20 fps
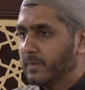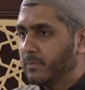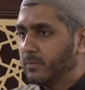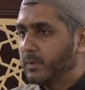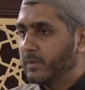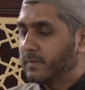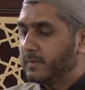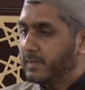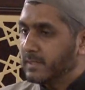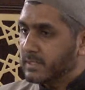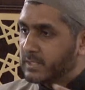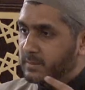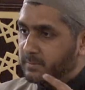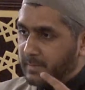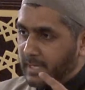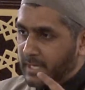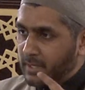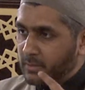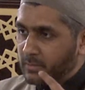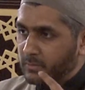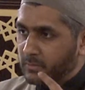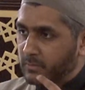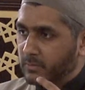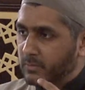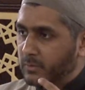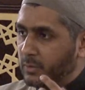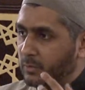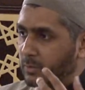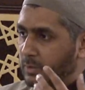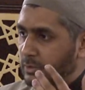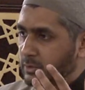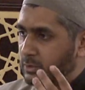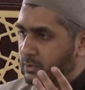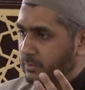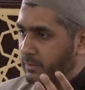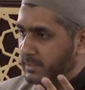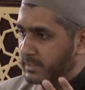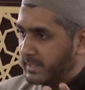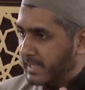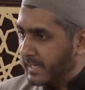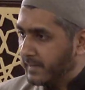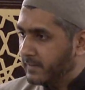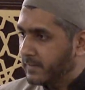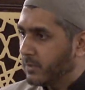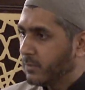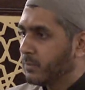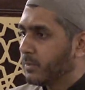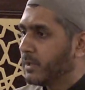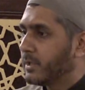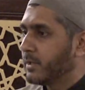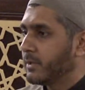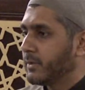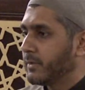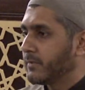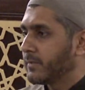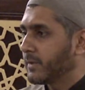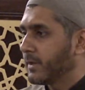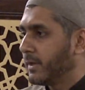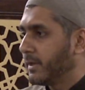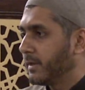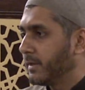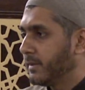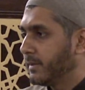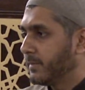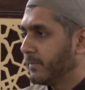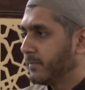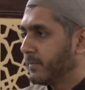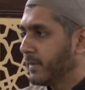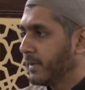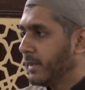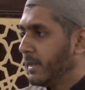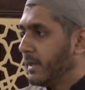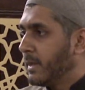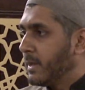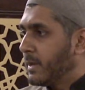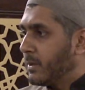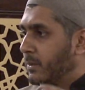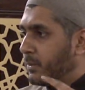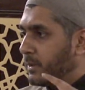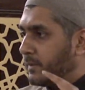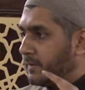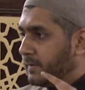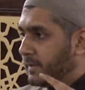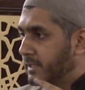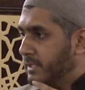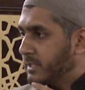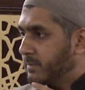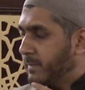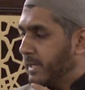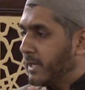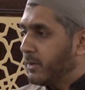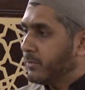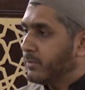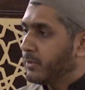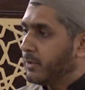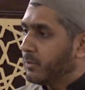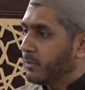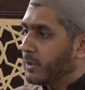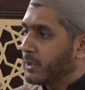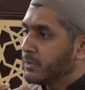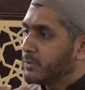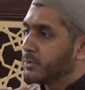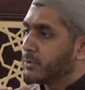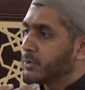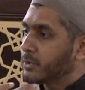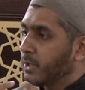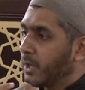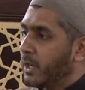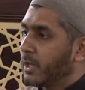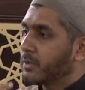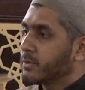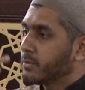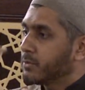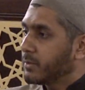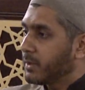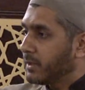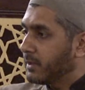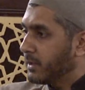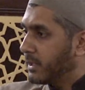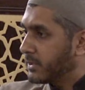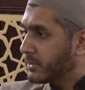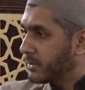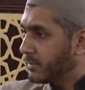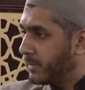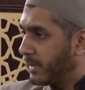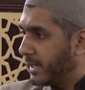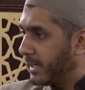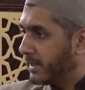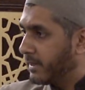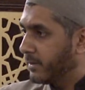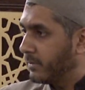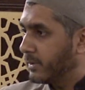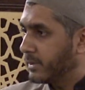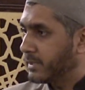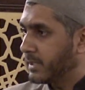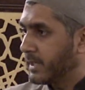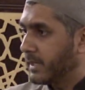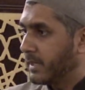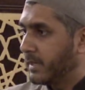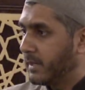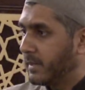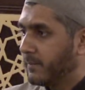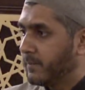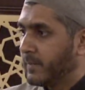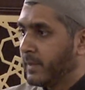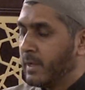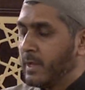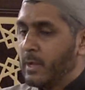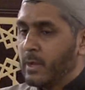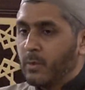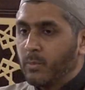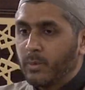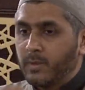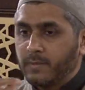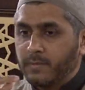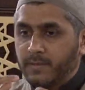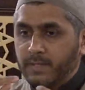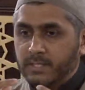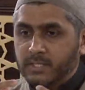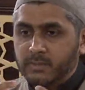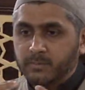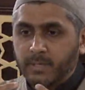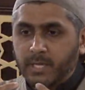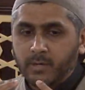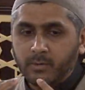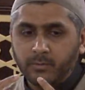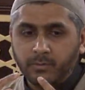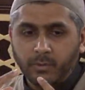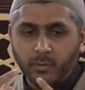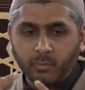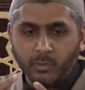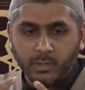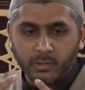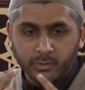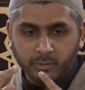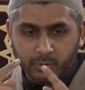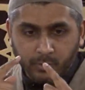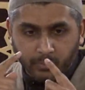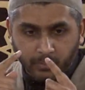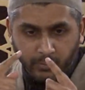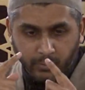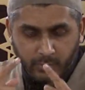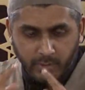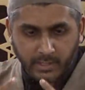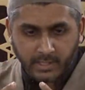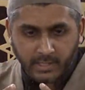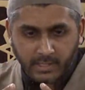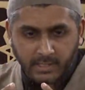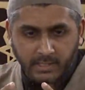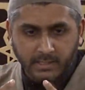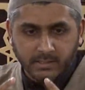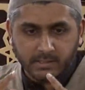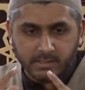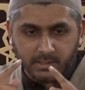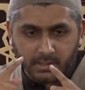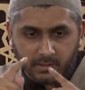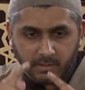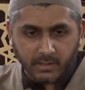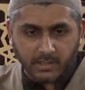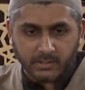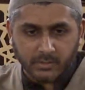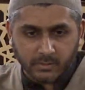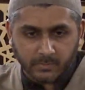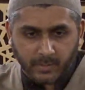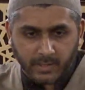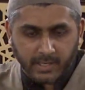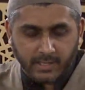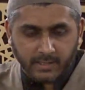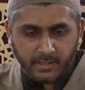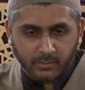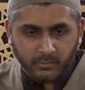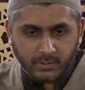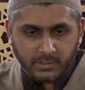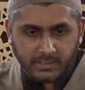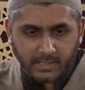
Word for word: With this mouth you want to recite the word of God. With this mouth you want to talk to Allah subhanahu wa ta'ala with this mouth you want to praise Allah subhanahu wa